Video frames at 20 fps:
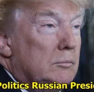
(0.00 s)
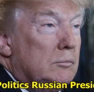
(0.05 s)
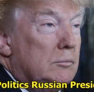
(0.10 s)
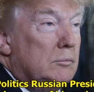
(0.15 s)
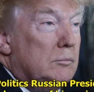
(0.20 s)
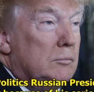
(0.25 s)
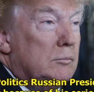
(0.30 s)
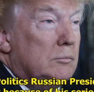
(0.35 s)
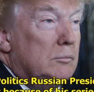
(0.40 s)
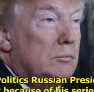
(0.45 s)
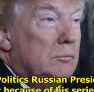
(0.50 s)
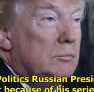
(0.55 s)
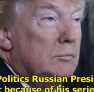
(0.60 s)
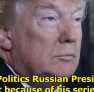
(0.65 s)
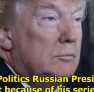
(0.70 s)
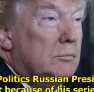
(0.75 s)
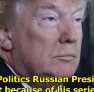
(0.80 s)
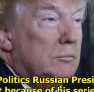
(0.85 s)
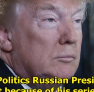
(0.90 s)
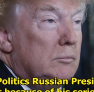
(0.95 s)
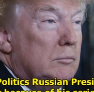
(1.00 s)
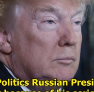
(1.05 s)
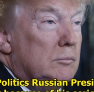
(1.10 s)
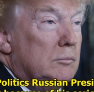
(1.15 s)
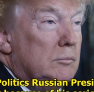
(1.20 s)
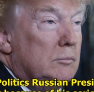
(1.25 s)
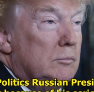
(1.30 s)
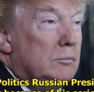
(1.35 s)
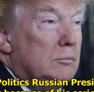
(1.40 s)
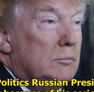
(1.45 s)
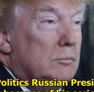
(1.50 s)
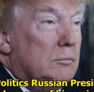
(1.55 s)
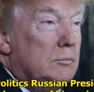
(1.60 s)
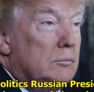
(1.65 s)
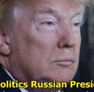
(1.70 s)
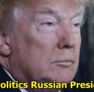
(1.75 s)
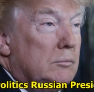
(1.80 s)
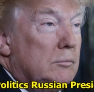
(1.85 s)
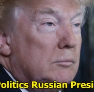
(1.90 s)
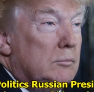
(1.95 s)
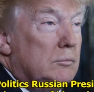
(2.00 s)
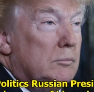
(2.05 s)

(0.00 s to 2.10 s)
(no one is talking)